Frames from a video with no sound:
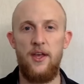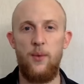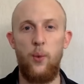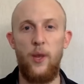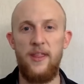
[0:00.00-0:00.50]

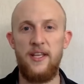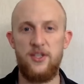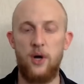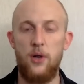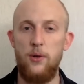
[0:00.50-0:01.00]
when they
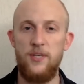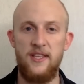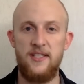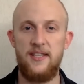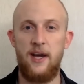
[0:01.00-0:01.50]
start
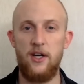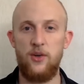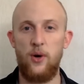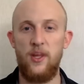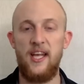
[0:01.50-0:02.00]
losing this
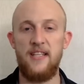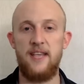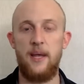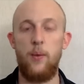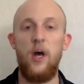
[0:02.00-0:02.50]
territory, they can
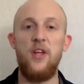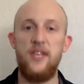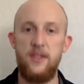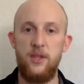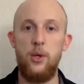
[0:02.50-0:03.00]
say, well,
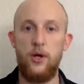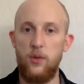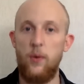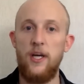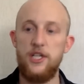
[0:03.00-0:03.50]
look,
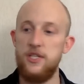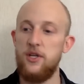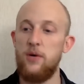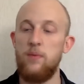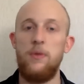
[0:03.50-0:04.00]
the Russians
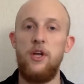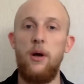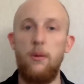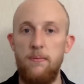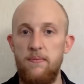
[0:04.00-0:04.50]
are,
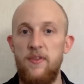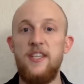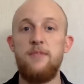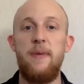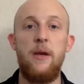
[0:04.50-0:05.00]

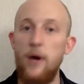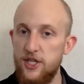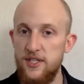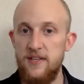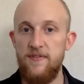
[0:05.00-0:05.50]
this many
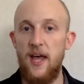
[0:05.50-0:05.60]
Russians have